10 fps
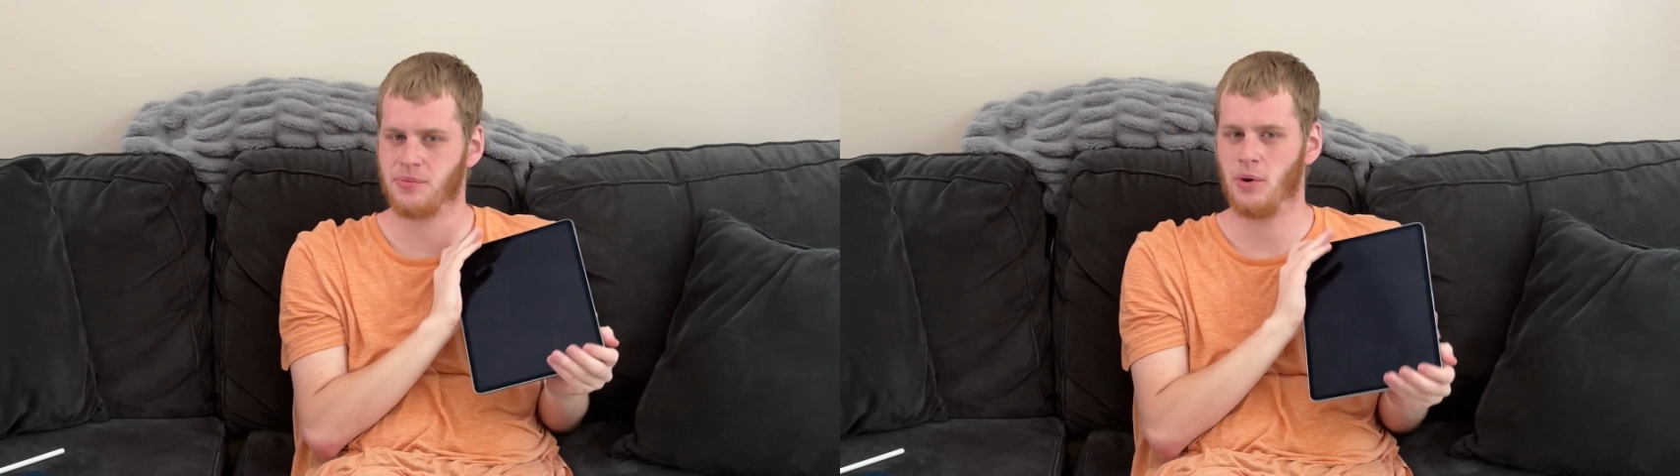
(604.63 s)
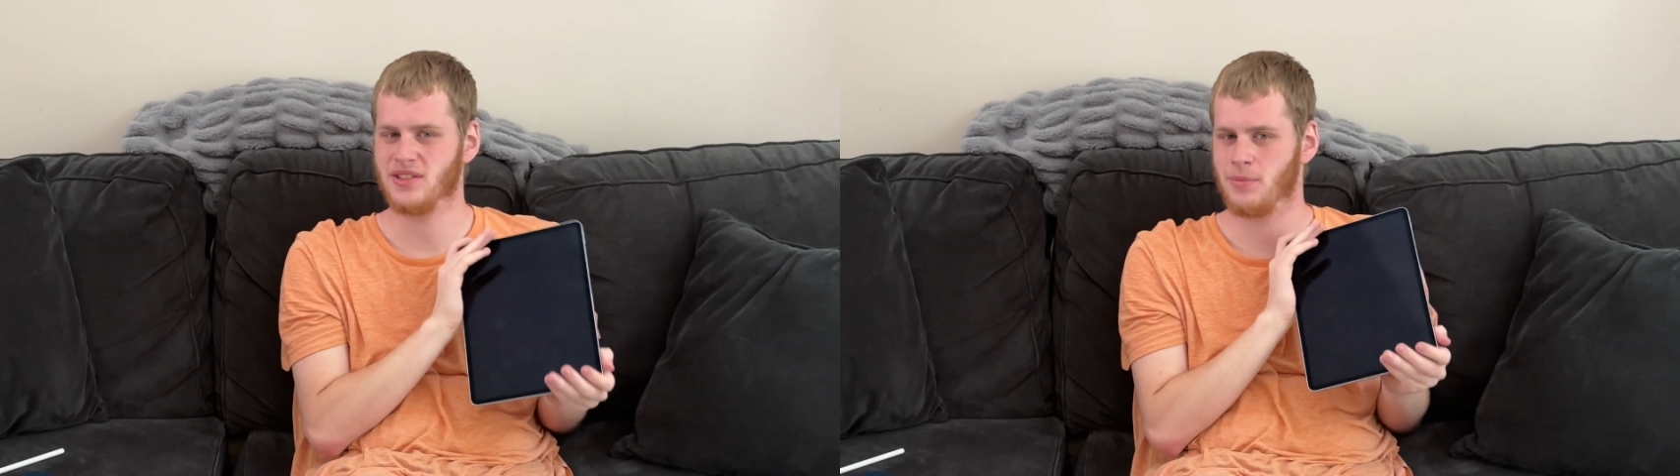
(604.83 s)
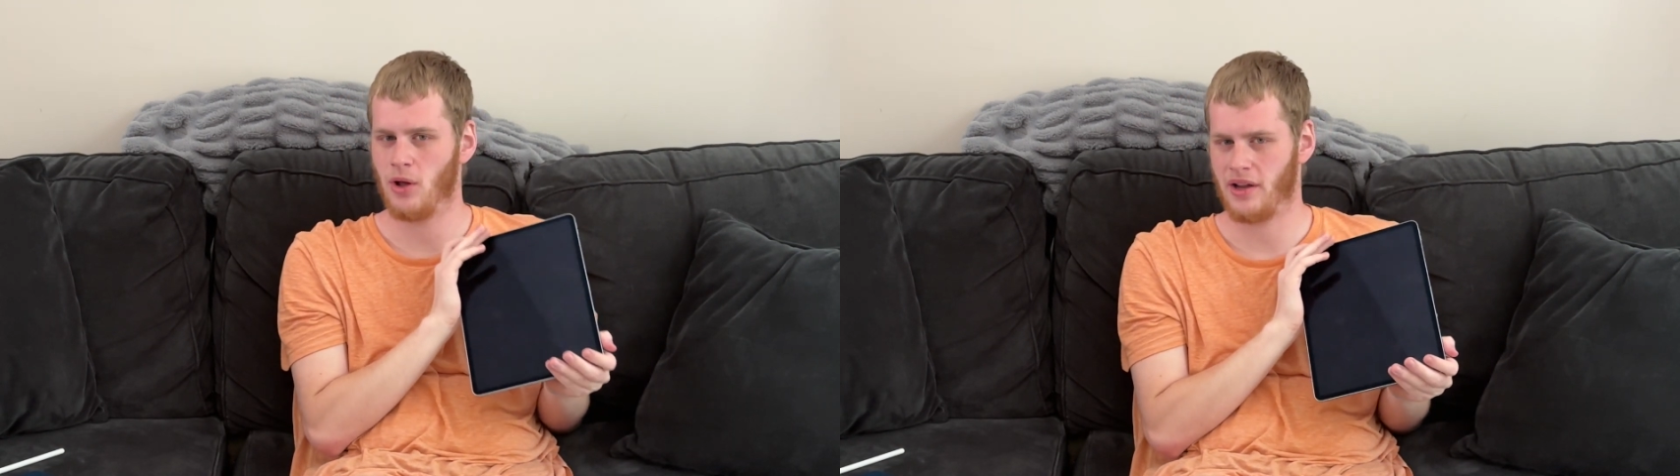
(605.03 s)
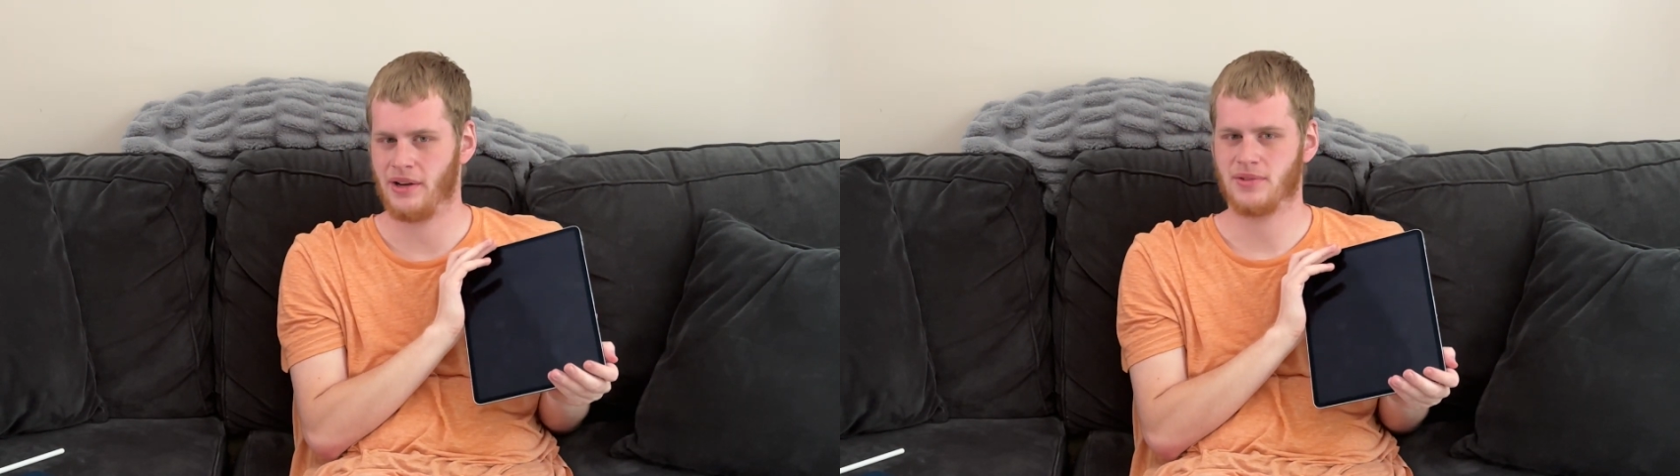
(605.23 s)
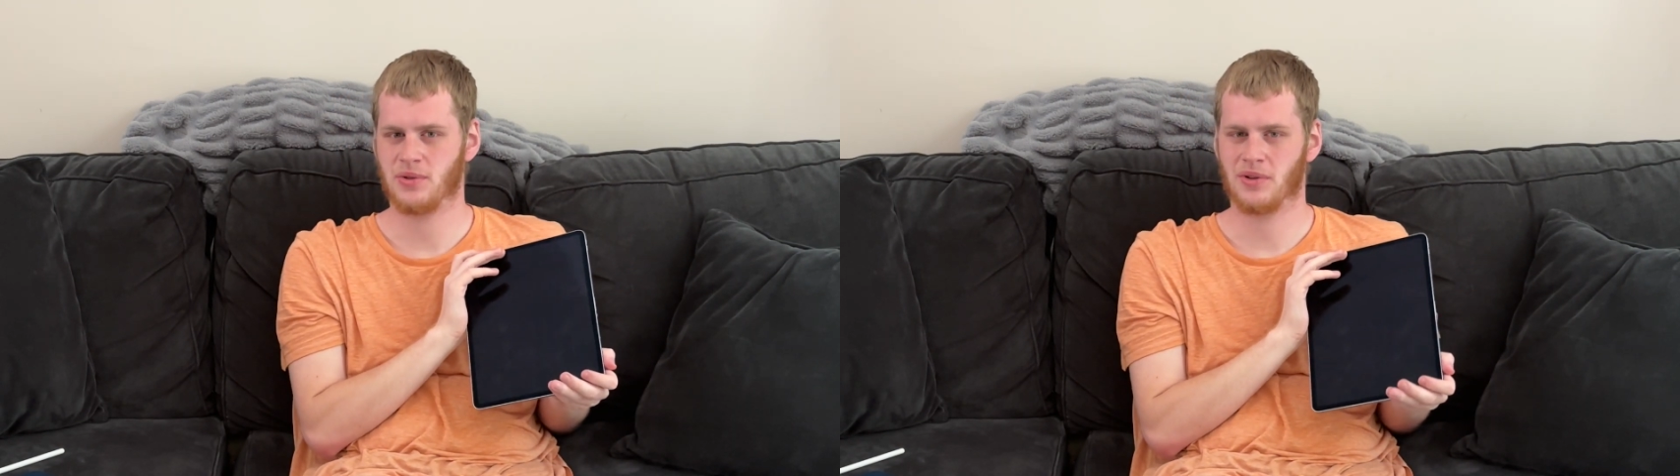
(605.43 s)
multiple
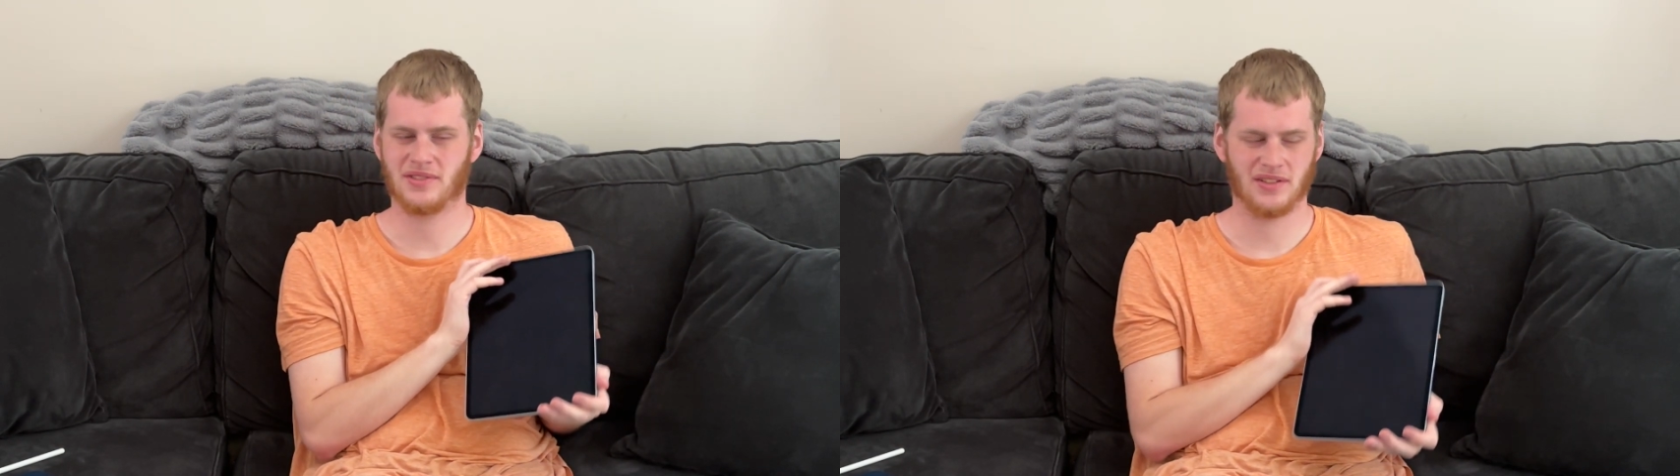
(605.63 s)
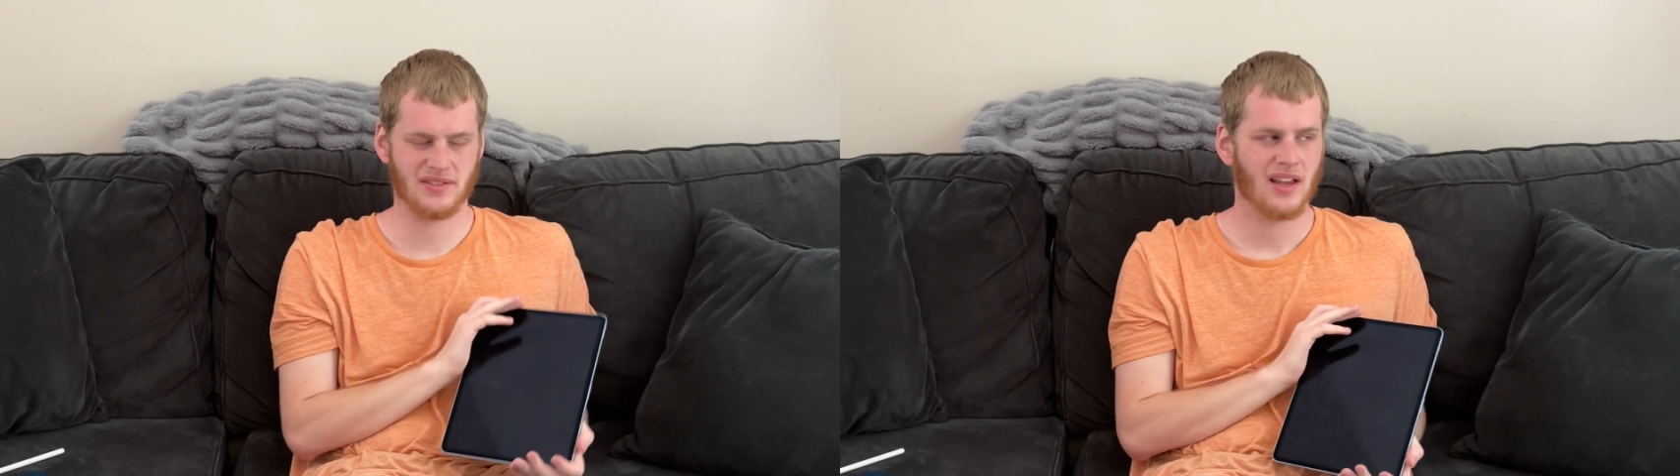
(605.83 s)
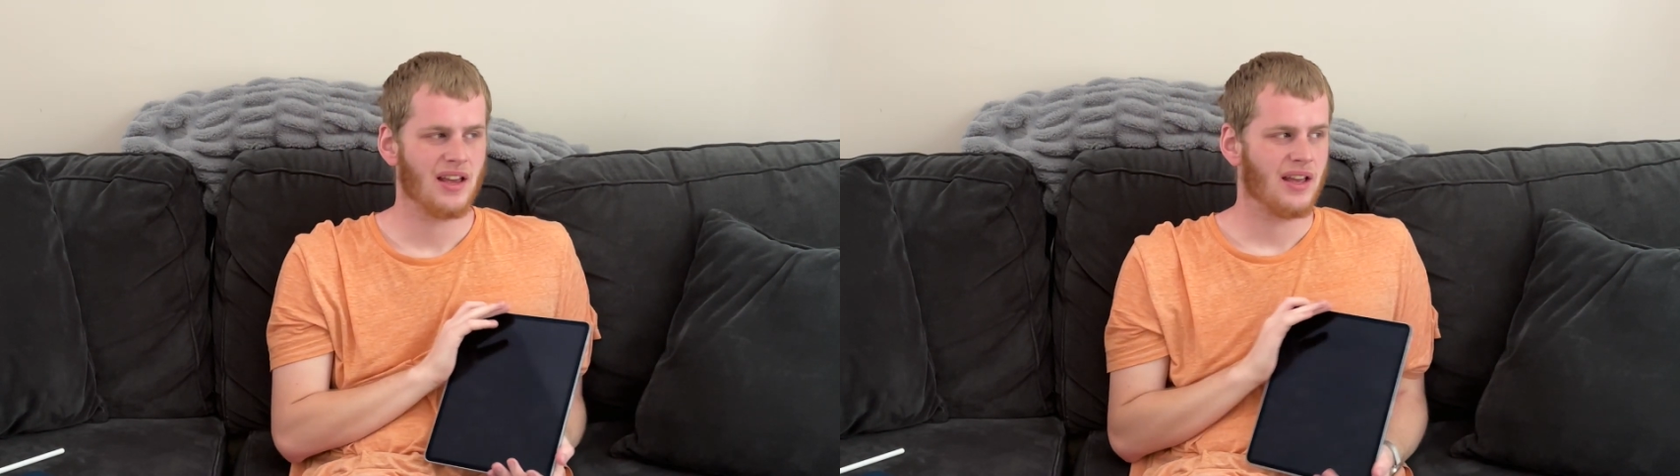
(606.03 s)
audio sources,